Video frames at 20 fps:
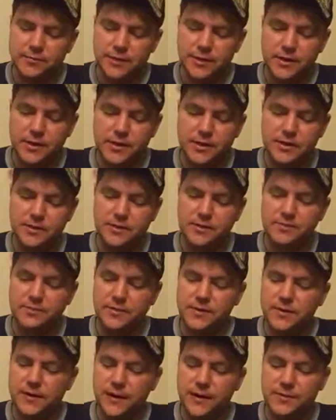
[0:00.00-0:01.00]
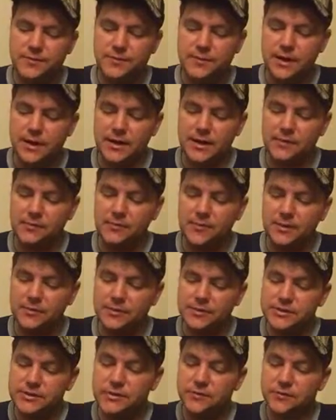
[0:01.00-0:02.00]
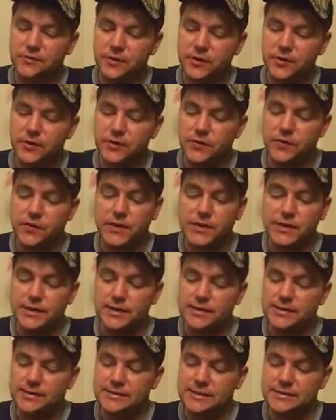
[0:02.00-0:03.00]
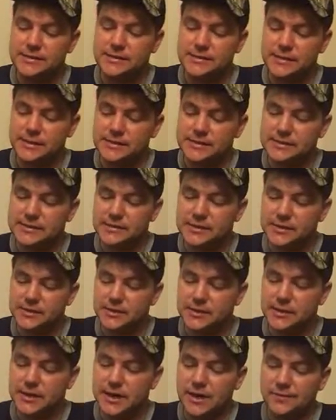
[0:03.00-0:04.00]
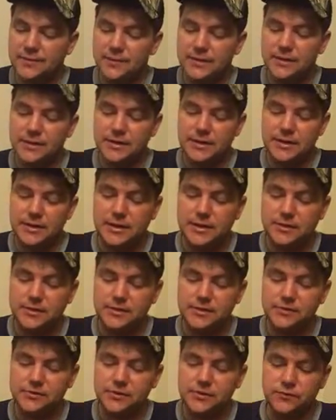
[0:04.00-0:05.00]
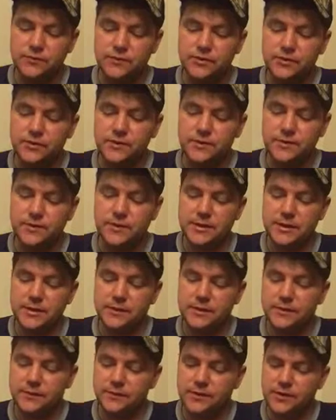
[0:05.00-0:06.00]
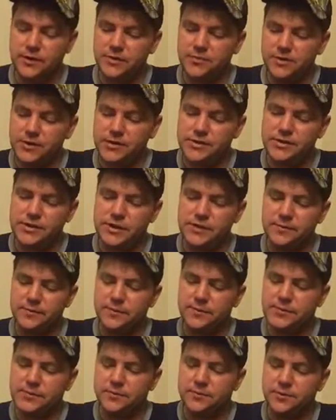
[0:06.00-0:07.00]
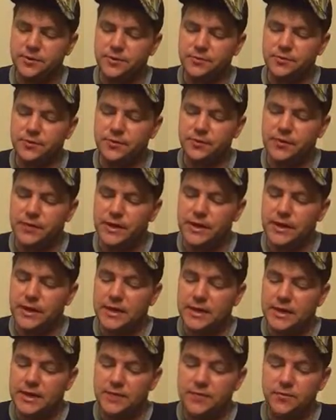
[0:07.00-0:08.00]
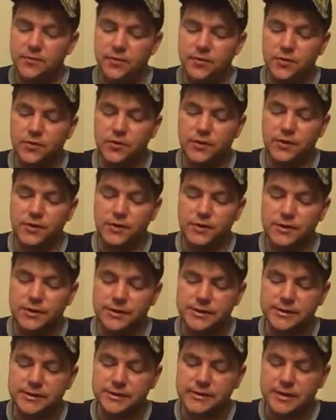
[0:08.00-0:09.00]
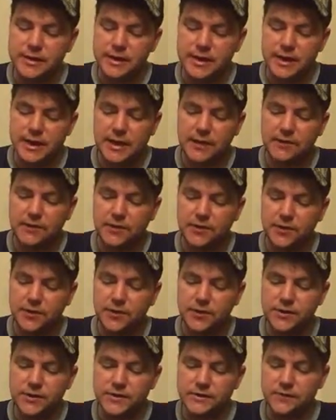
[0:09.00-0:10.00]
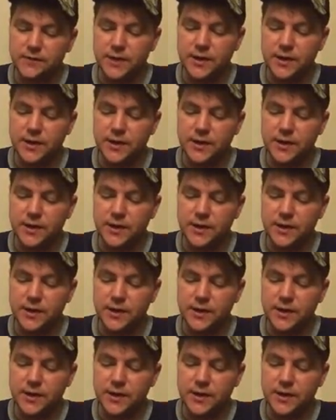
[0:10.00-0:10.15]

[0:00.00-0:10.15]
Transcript: But, be that it may, Mr. Frodo is as nice a young hobbit as you could wish to meet, very much like Mr. Bilbo, and in more than looks. After all, his